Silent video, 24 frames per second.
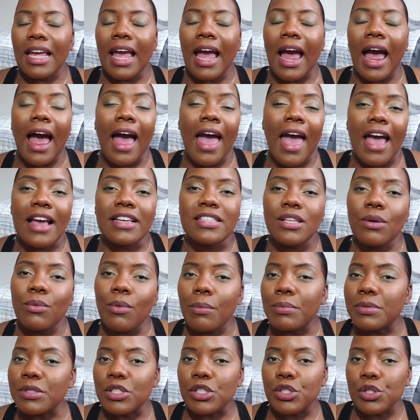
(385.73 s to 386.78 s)
I asked him
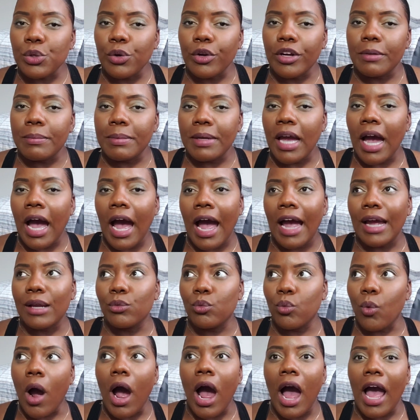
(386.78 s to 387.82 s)
what was the story
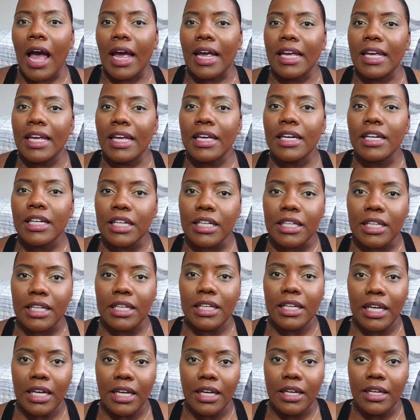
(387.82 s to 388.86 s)
behind why he couldn't
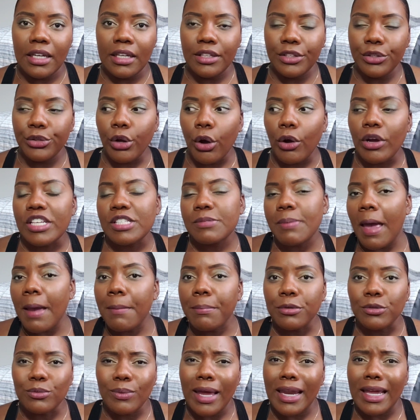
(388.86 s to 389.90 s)
get, his
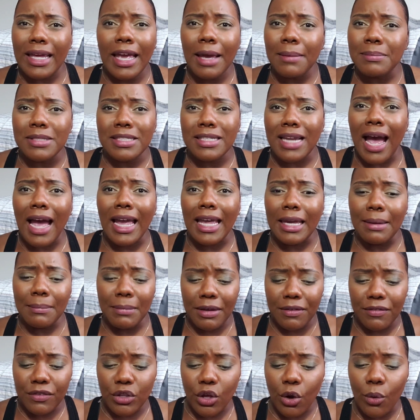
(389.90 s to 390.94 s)
papers, why they kept denying him,
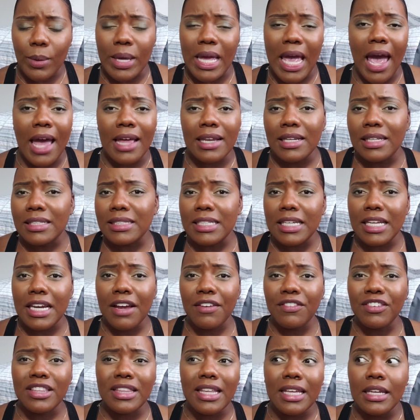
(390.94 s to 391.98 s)
even though we had done did
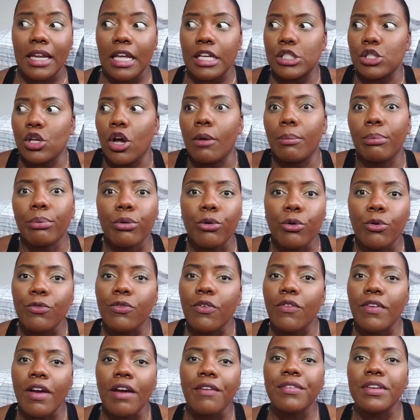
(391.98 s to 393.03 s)
everything. They saw proof
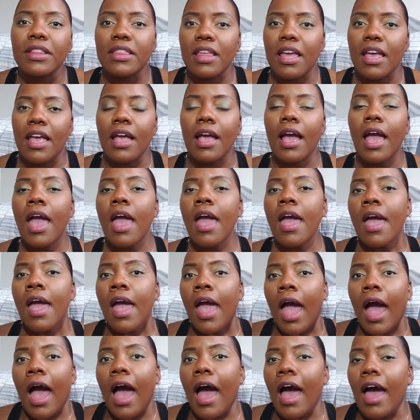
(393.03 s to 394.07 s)
of everything.
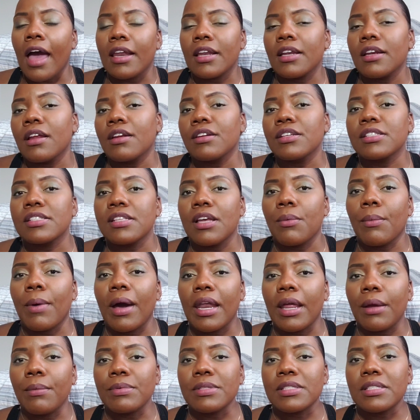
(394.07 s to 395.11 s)
I didn't understand why
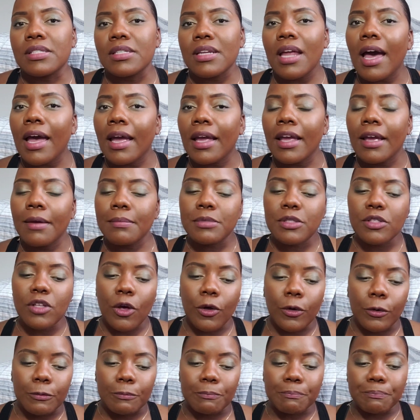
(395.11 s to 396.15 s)
they was denying him.
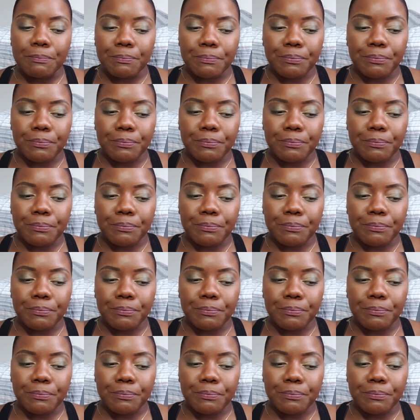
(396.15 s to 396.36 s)
So